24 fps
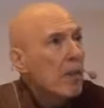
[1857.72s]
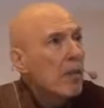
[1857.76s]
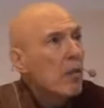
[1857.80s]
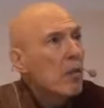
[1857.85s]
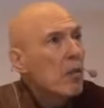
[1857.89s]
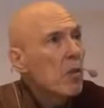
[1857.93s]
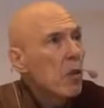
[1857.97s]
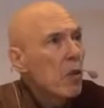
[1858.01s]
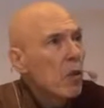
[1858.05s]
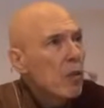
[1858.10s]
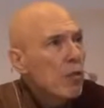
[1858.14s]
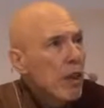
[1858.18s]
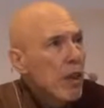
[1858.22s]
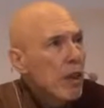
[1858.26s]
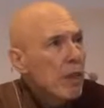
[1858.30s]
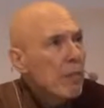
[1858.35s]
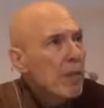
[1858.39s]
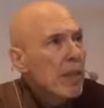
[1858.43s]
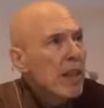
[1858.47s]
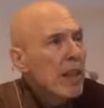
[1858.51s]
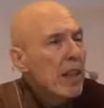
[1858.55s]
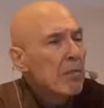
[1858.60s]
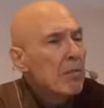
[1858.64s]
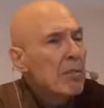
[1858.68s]
already
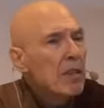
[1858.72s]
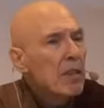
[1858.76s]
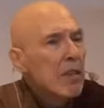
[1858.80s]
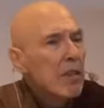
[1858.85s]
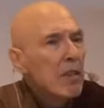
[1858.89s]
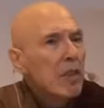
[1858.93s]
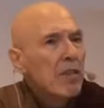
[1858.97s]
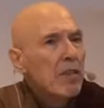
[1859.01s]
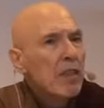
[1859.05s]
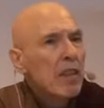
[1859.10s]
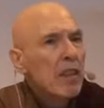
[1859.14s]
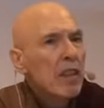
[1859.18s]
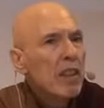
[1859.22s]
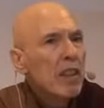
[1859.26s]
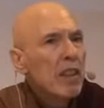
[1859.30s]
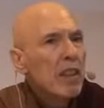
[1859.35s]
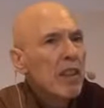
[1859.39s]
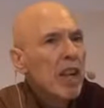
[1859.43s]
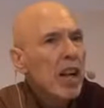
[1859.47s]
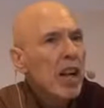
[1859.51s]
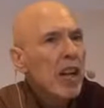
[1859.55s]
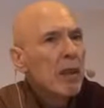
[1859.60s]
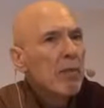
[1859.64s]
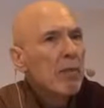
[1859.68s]
been observed in the
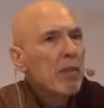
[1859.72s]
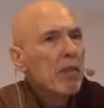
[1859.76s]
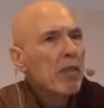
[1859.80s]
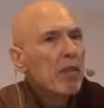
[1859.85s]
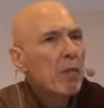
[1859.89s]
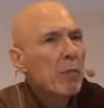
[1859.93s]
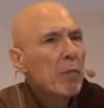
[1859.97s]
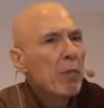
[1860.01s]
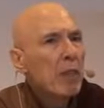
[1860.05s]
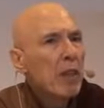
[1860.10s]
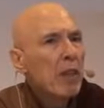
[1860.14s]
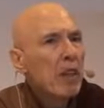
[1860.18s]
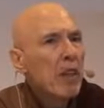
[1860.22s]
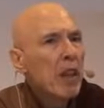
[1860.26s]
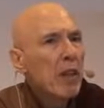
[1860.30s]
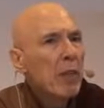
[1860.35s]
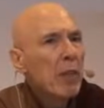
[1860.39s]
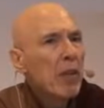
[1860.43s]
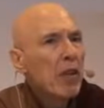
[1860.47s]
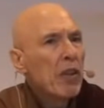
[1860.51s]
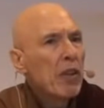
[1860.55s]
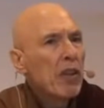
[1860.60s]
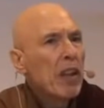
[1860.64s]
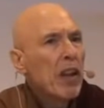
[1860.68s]
time of the Buddha. I
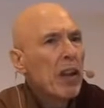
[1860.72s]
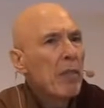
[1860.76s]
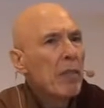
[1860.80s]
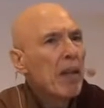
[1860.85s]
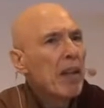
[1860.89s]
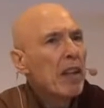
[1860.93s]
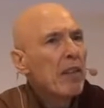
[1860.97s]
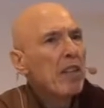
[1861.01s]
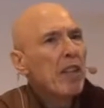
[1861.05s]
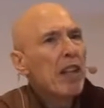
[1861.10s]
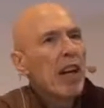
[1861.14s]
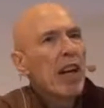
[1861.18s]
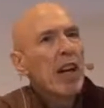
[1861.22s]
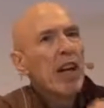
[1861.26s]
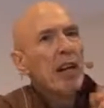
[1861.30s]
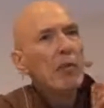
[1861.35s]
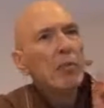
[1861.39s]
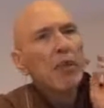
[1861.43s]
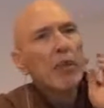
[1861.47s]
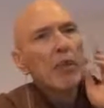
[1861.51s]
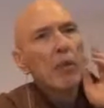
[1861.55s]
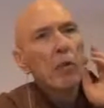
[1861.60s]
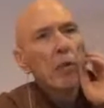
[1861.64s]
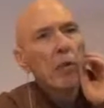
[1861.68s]
wonder that might have come
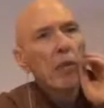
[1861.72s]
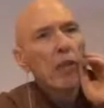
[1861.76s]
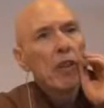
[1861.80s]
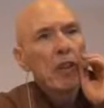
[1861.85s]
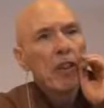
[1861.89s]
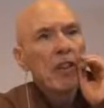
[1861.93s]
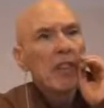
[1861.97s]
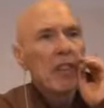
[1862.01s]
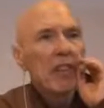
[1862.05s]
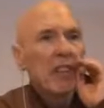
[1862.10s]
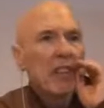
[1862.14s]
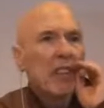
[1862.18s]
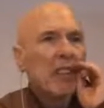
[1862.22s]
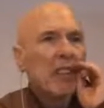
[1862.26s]
in the work that,